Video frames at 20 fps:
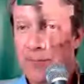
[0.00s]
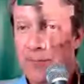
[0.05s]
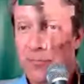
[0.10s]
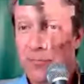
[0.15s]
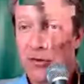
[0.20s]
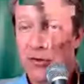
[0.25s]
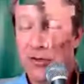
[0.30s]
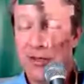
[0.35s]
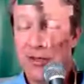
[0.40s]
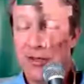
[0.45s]

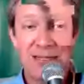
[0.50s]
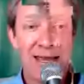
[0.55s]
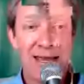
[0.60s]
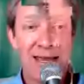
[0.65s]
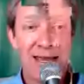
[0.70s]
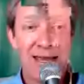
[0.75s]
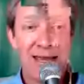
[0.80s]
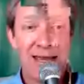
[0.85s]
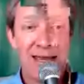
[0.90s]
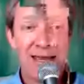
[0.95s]
you'd like to
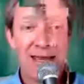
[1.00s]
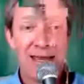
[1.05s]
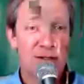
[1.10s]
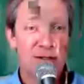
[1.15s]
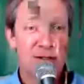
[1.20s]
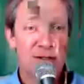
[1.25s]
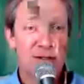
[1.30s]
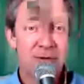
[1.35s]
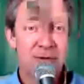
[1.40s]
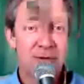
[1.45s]
ask,
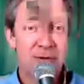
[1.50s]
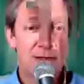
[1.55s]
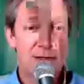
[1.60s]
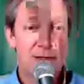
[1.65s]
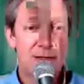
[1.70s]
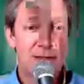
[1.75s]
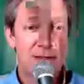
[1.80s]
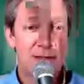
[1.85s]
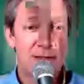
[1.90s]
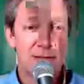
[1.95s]

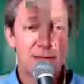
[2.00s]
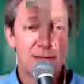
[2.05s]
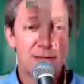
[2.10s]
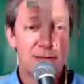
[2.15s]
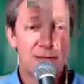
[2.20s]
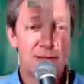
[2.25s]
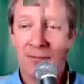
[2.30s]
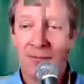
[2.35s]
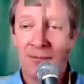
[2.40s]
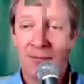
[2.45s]
or some
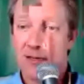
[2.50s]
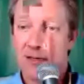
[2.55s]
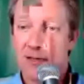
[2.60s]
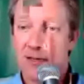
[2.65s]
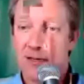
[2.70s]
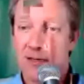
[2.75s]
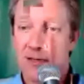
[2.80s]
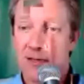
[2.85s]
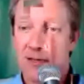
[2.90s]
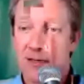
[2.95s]

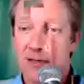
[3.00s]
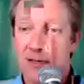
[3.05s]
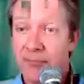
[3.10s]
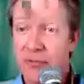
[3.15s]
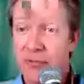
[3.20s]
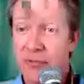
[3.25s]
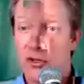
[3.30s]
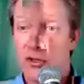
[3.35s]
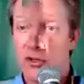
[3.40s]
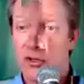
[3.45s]
commentary, or
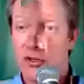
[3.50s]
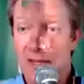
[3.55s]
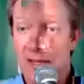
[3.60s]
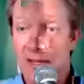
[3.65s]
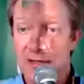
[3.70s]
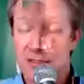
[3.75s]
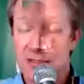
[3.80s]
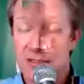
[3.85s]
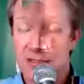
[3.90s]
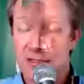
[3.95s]
something you'd
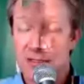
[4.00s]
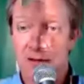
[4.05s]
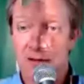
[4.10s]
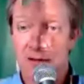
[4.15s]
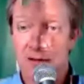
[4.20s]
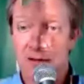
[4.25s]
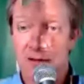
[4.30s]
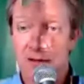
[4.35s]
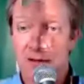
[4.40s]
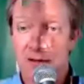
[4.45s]
like to talk
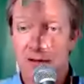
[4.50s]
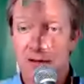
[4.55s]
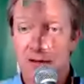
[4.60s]
about,